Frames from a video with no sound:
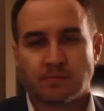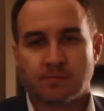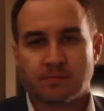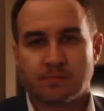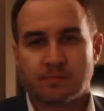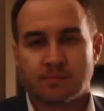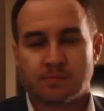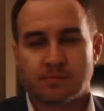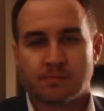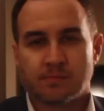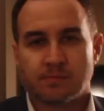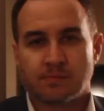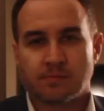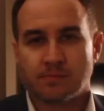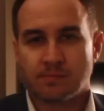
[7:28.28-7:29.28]

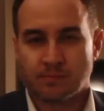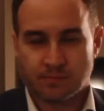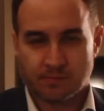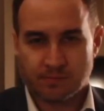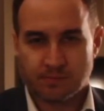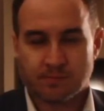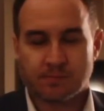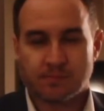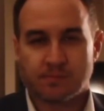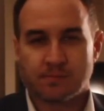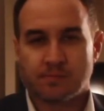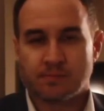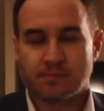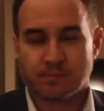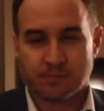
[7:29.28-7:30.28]

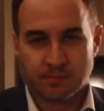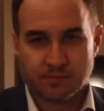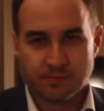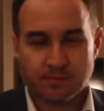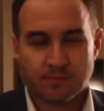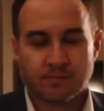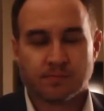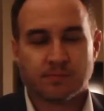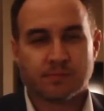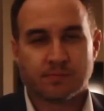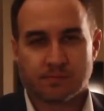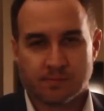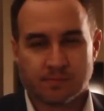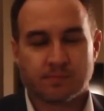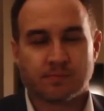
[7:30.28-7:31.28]
(not speaking)